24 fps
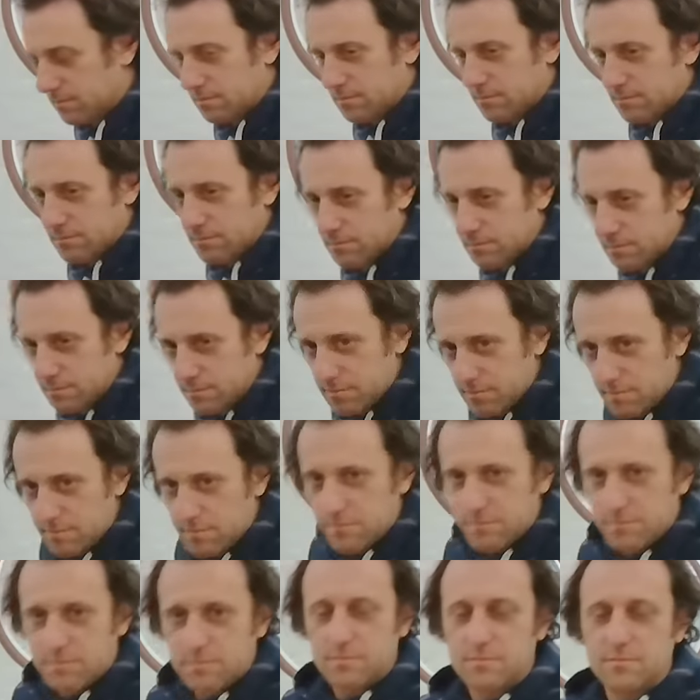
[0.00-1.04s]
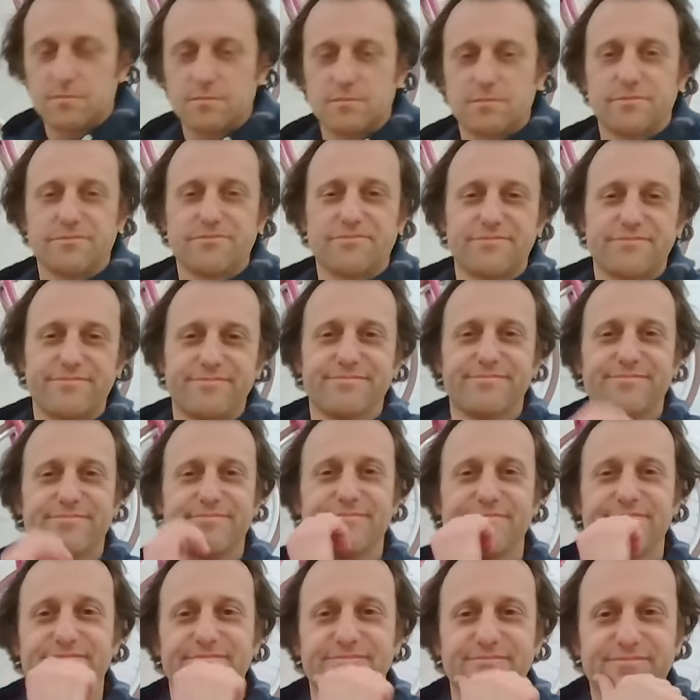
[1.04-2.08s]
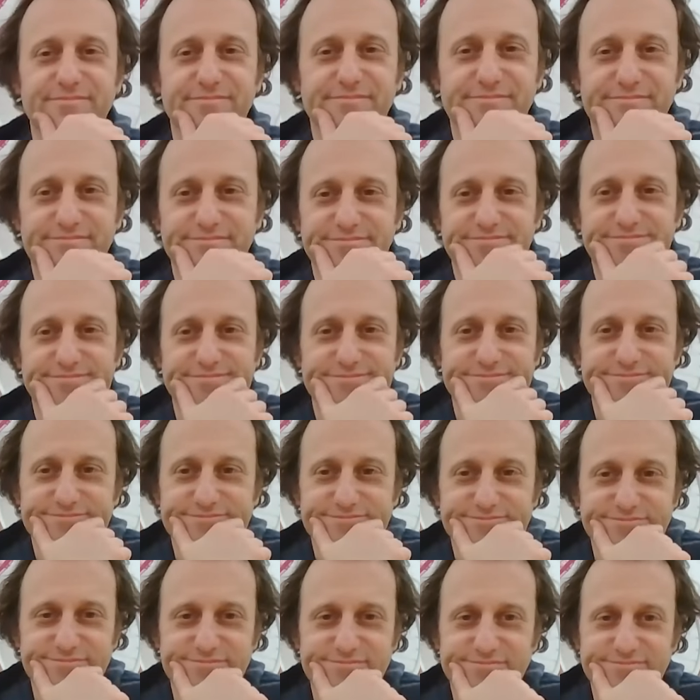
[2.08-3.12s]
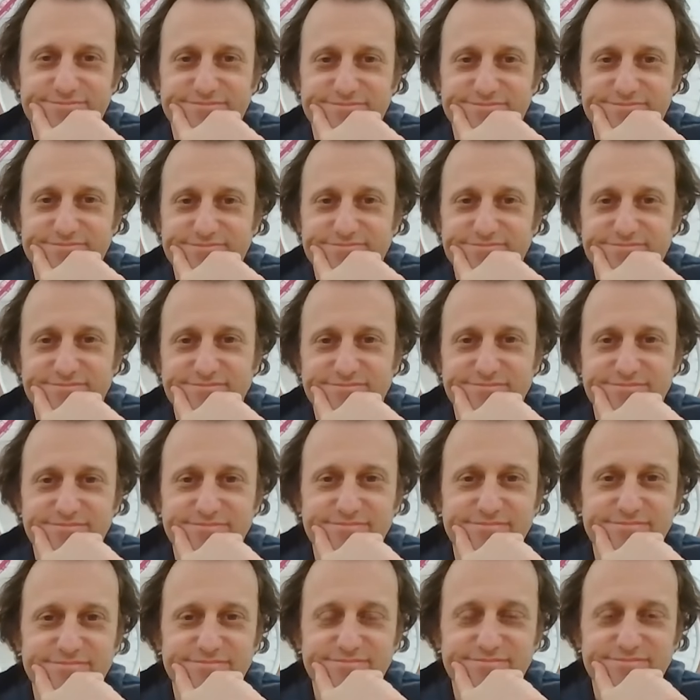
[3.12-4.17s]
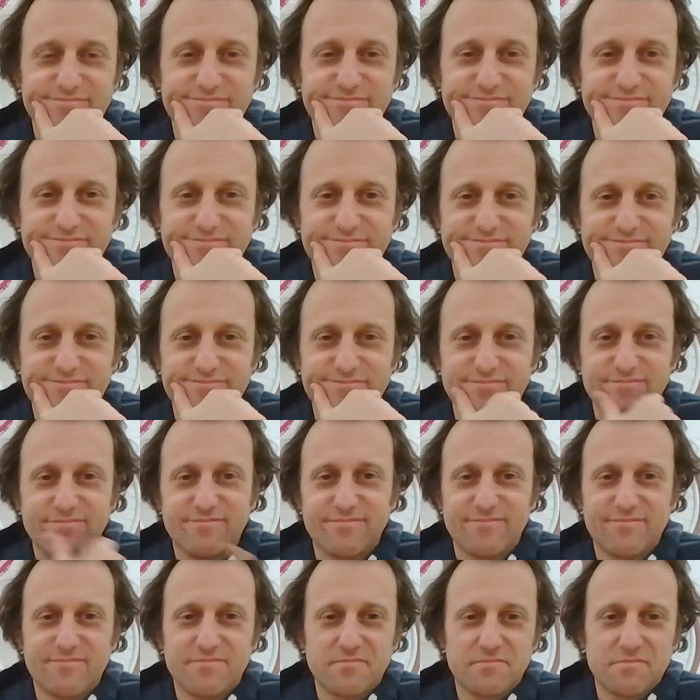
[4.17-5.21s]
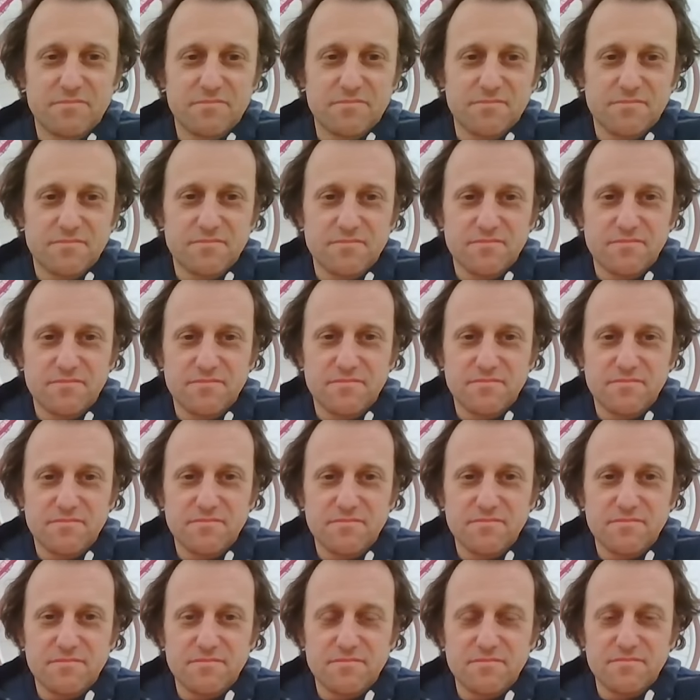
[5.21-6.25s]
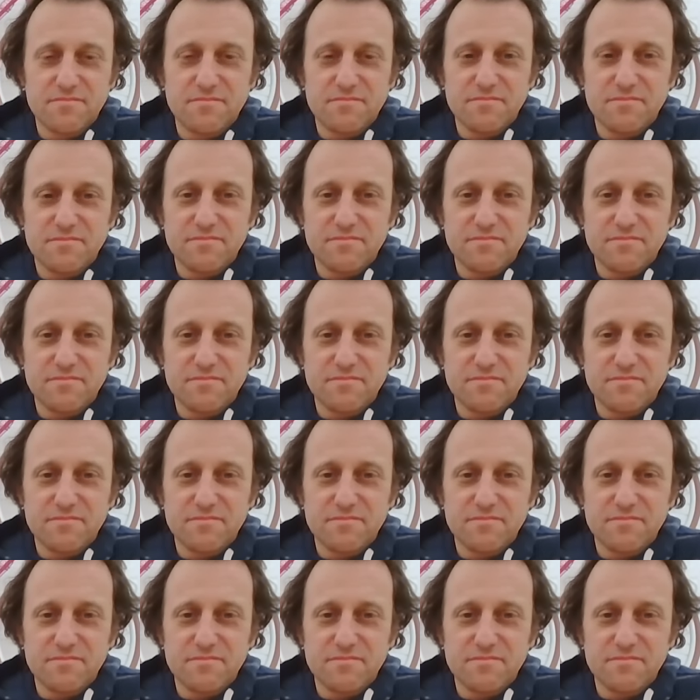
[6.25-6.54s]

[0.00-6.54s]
[no speech]